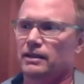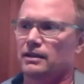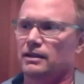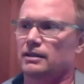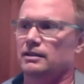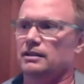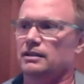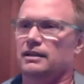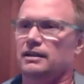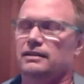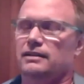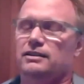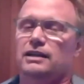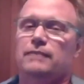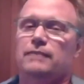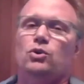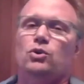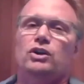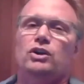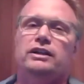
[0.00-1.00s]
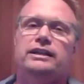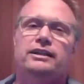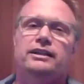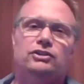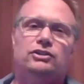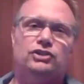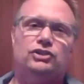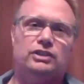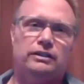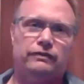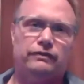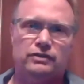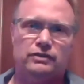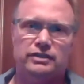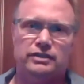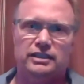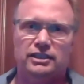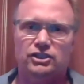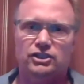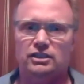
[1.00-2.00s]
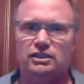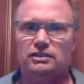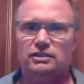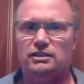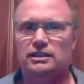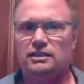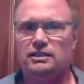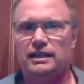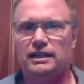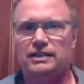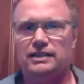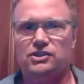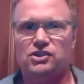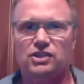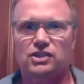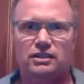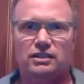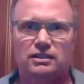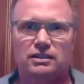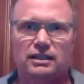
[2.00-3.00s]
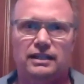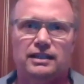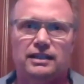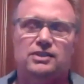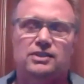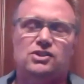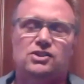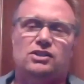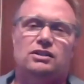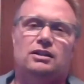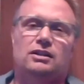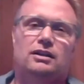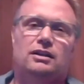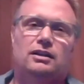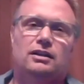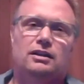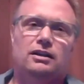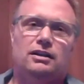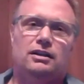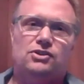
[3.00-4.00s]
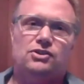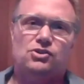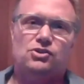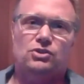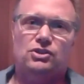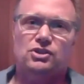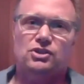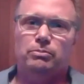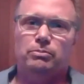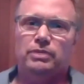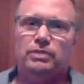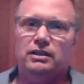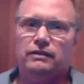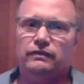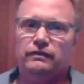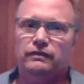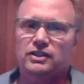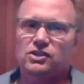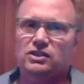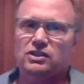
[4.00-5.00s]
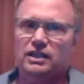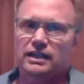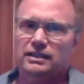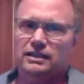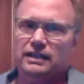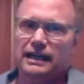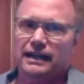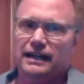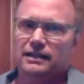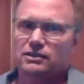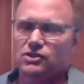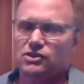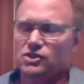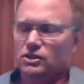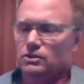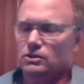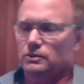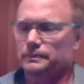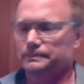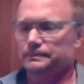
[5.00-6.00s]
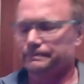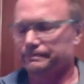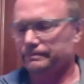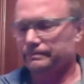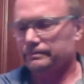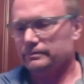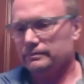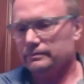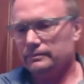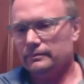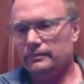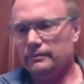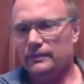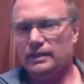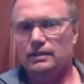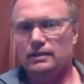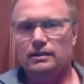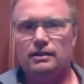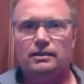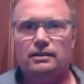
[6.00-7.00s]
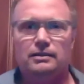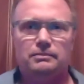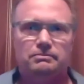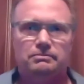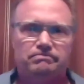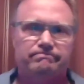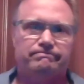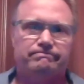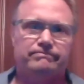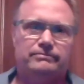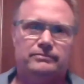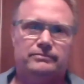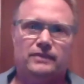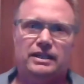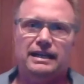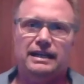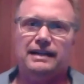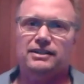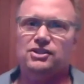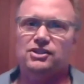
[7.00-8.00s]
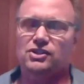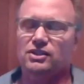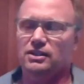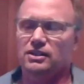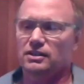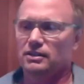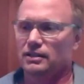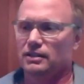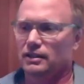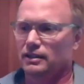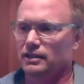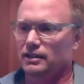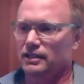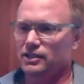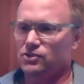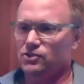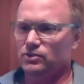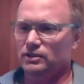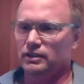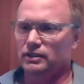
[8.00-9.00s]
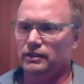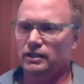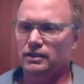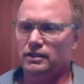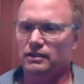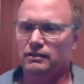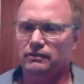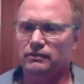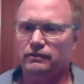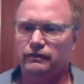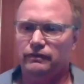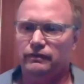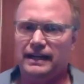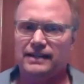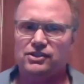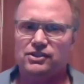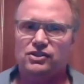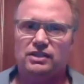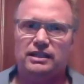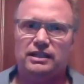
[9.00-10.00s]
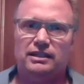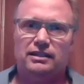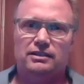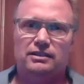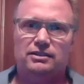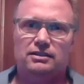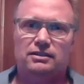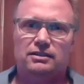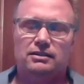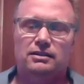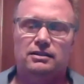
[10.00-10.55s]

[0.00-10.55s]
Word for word: uh, they'll have more energy for teaching need less sick days and all sorts of benefits like that so um, yeah it's uh it's really uh fascinating to